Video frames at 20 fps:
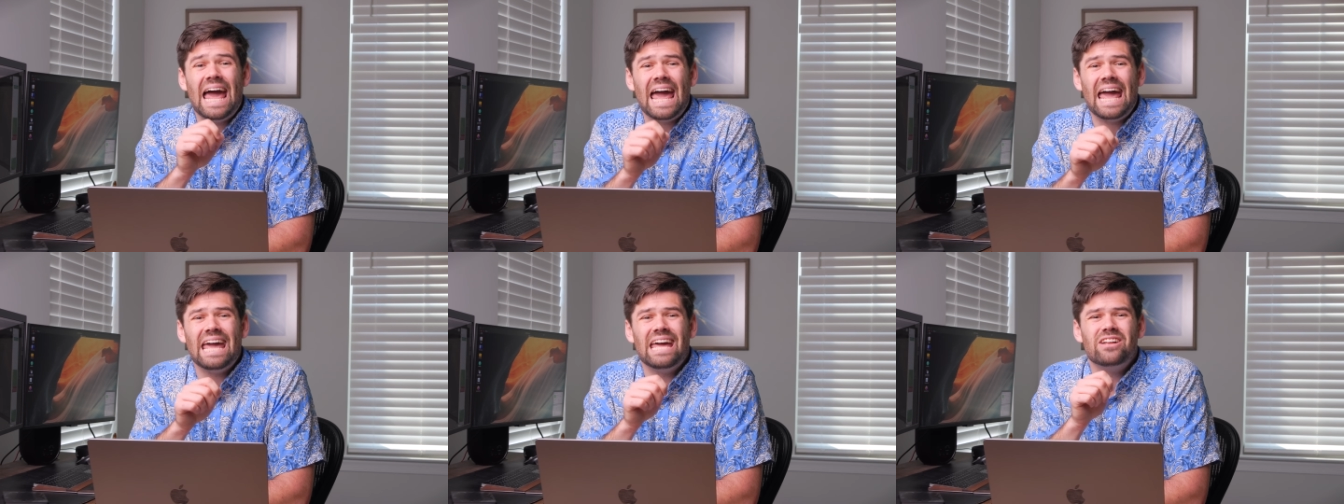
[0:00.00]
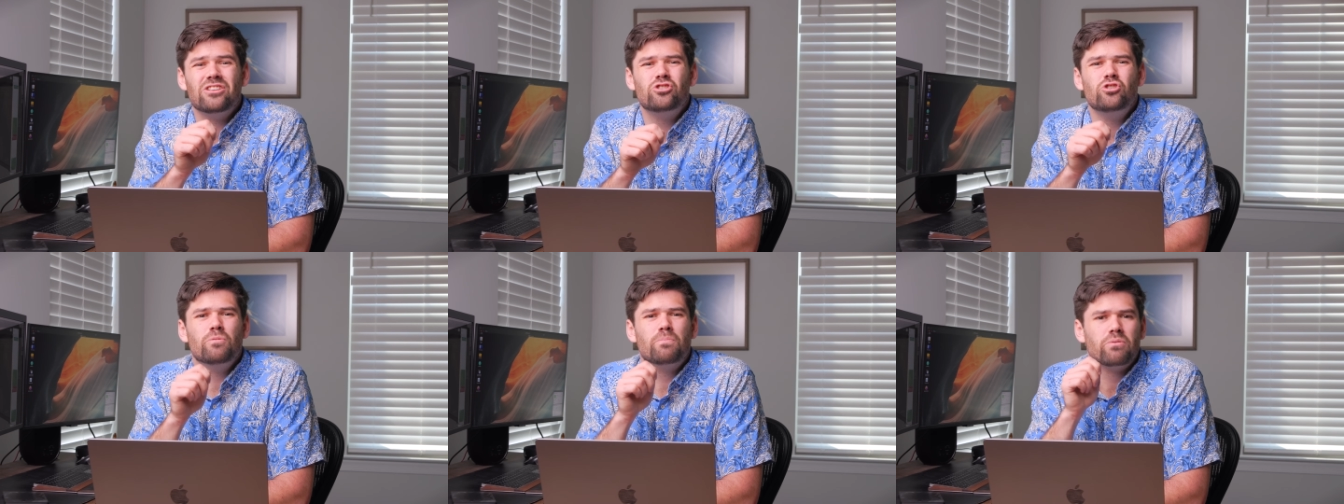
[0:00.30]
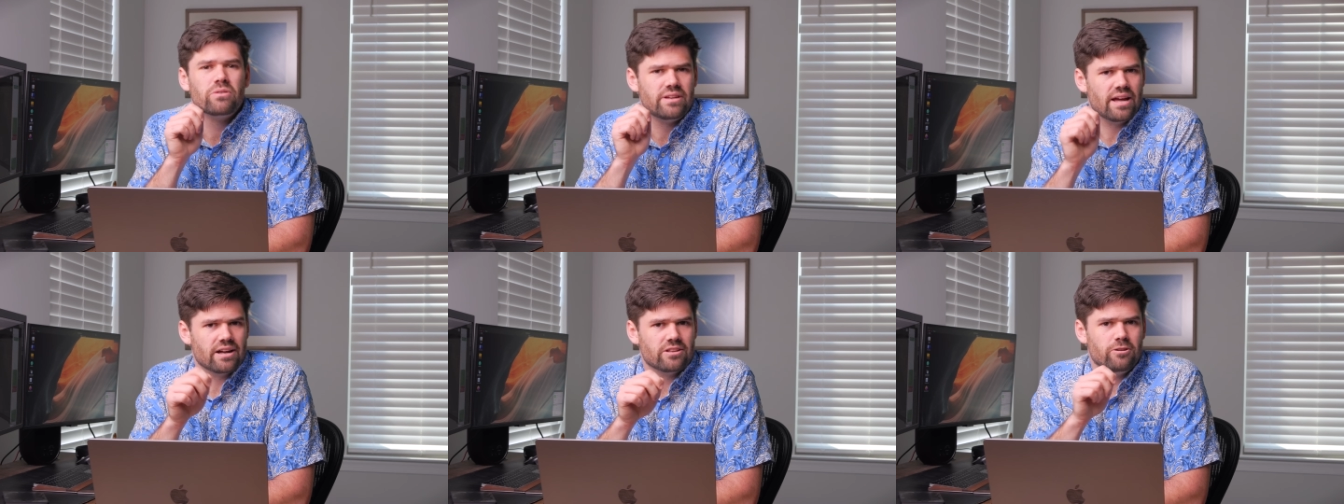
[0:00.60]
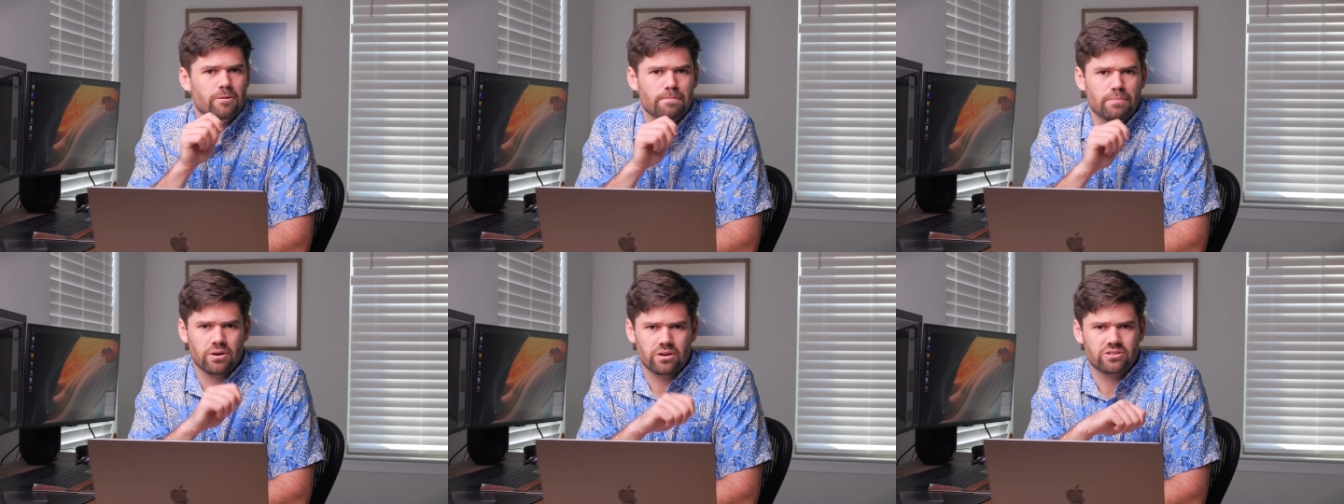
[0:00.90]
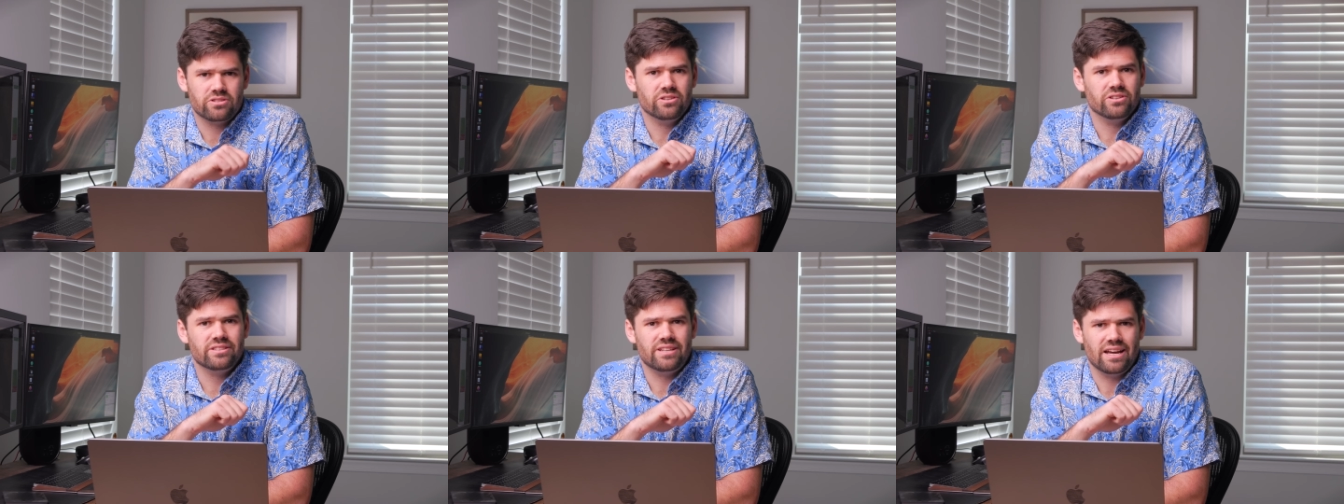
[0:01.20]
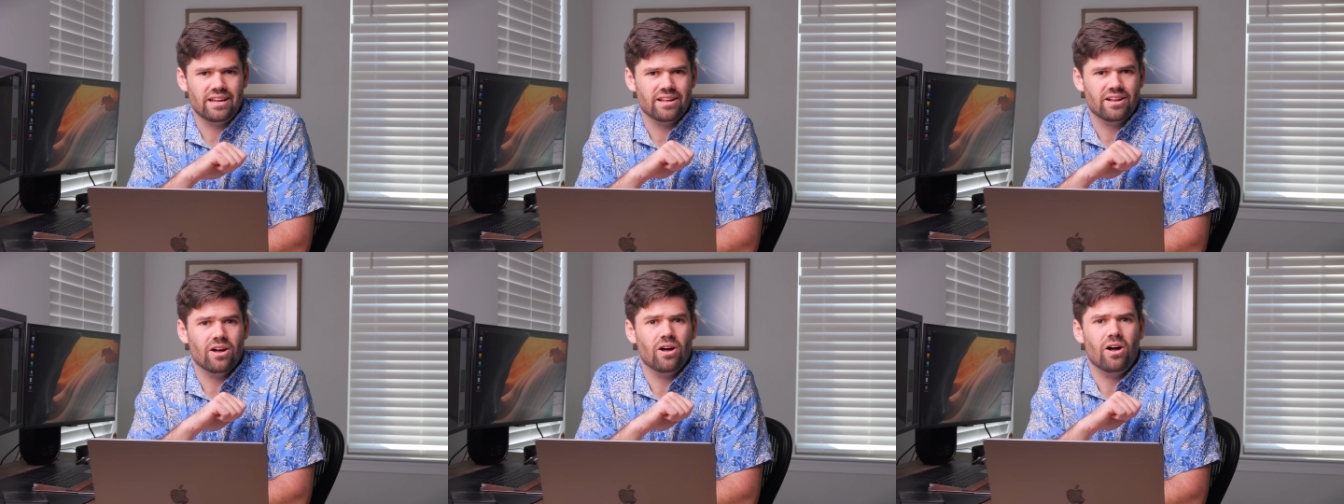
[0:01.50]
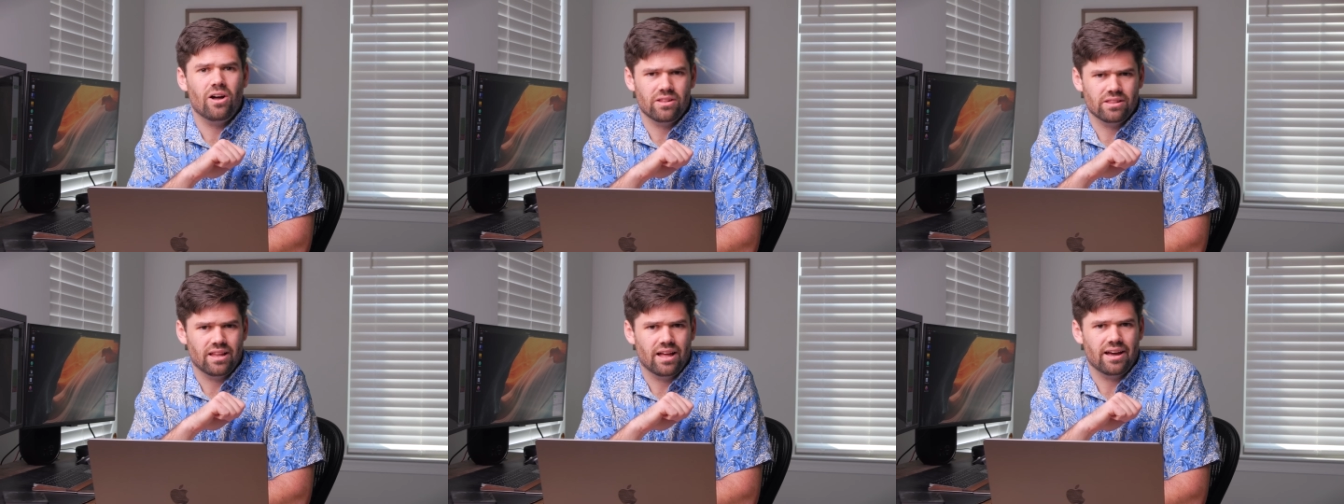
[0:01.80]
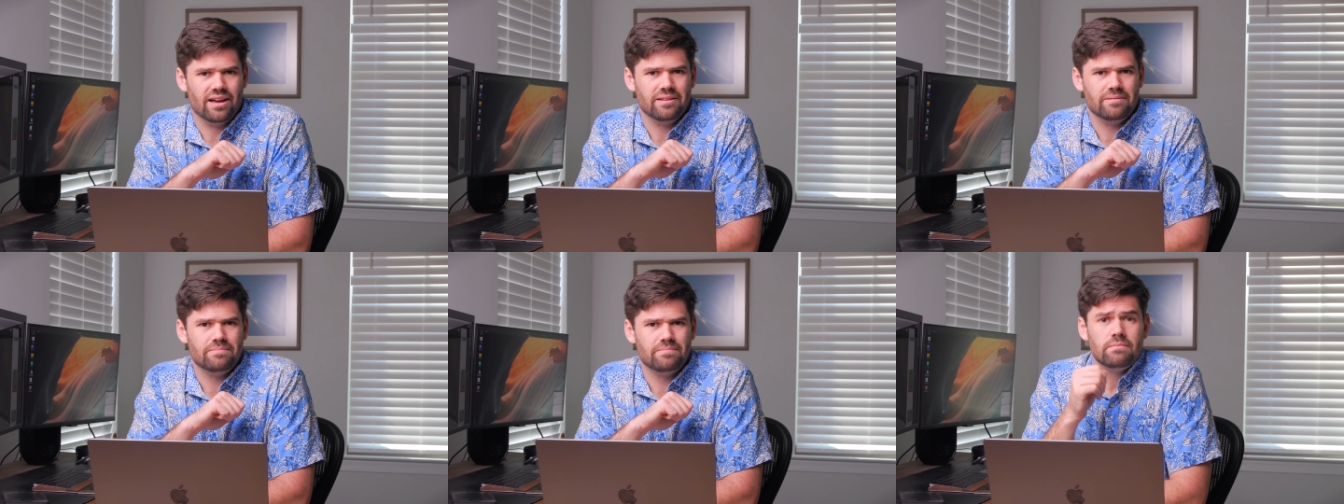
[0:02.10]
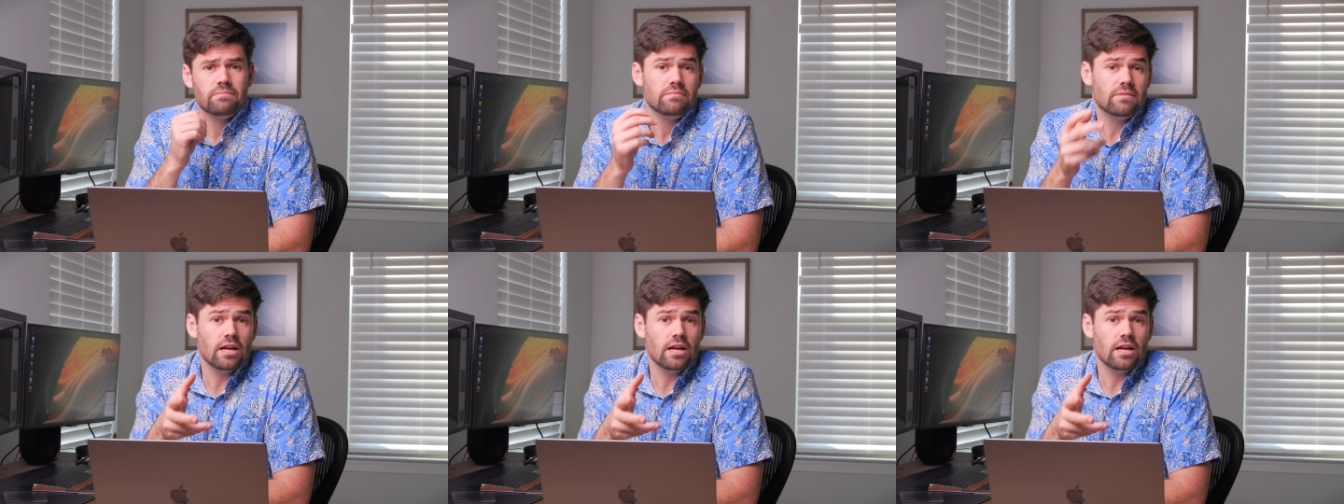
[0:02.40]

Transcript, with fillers: and to protect your personal data online.